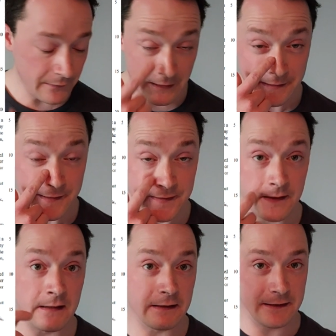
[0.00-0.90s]
this is
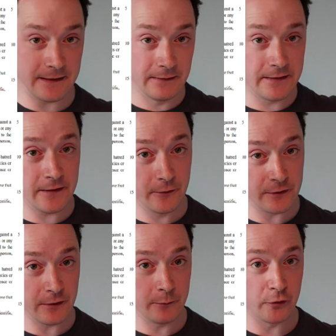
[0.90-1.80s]
the guilty
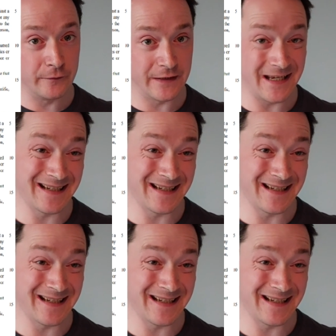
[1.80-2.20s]
until proven